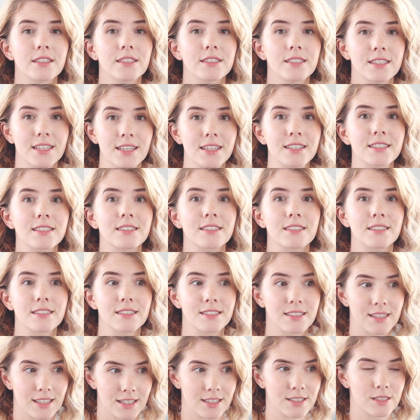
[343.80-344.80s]
six
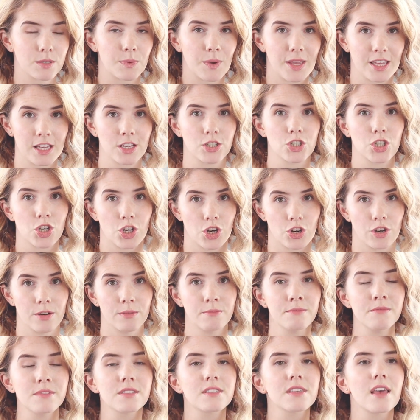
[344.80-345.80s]
six week
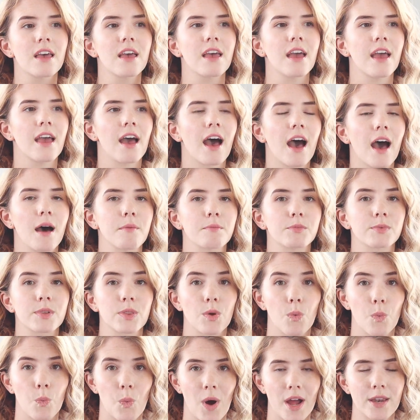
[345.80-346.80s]
terms um,
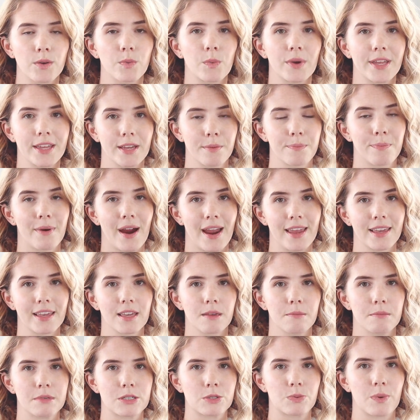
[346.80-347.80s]
with a one week break
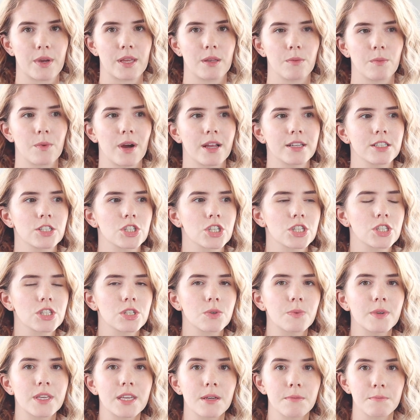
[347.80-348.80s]
in between one, just
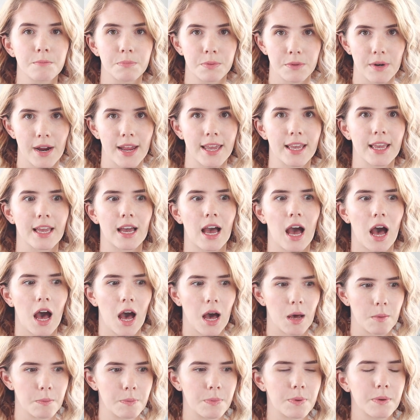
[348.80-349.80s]
so we can break
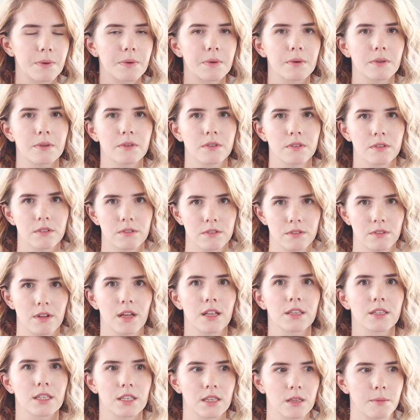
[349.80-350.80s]
up
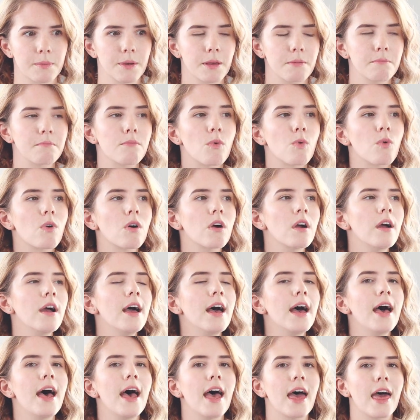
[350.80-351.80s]
a little bit more
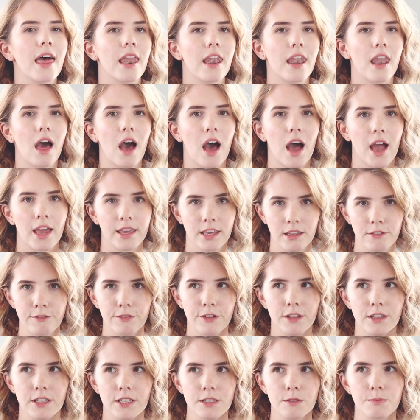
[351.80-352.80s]
and I can
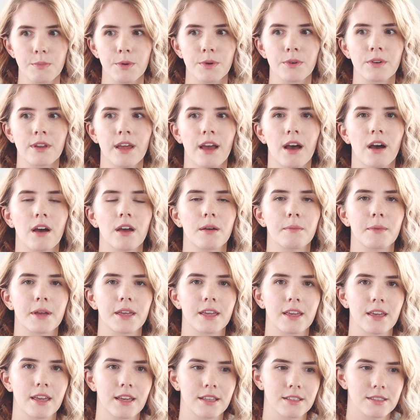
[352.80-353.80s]
feel less burnt out and
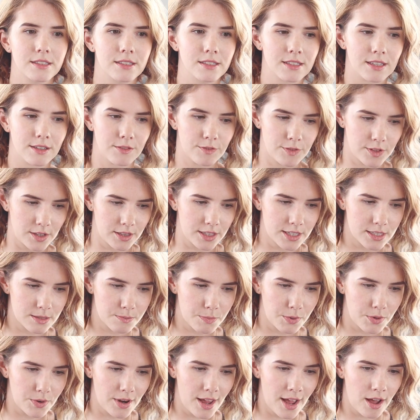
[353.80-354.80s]
my kids can feel less
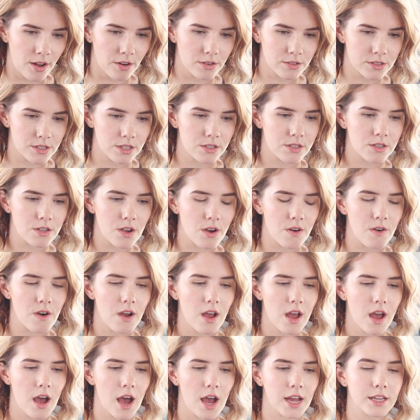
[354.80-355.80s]
burnt out. So
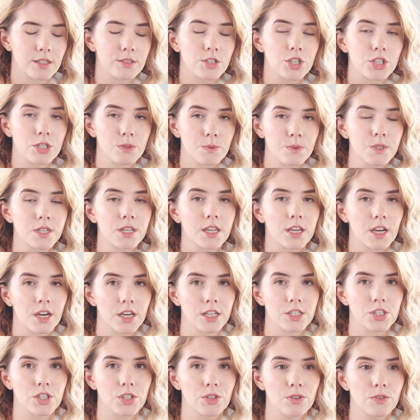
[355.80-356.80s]
I just would
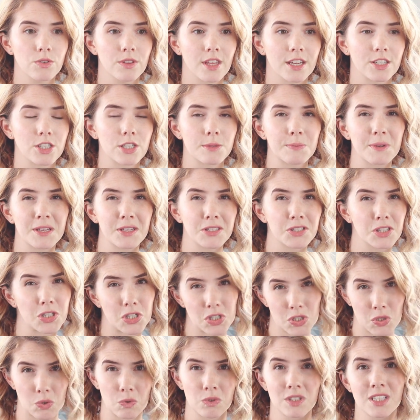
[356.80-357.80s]
encourage you that just because the
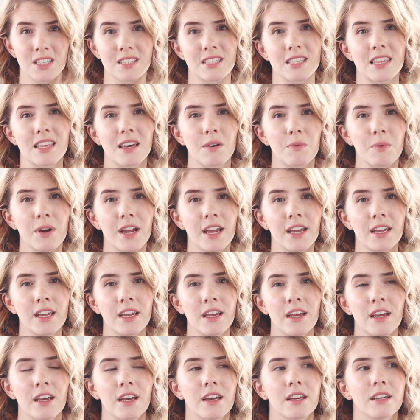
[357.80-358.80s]
school does it that
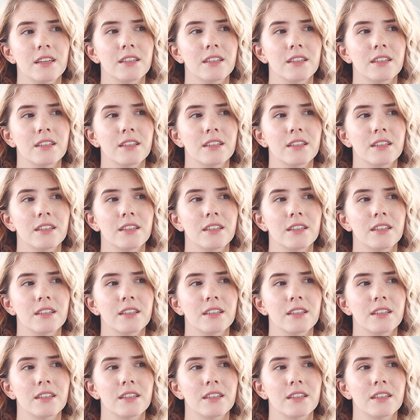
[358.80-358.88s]
way,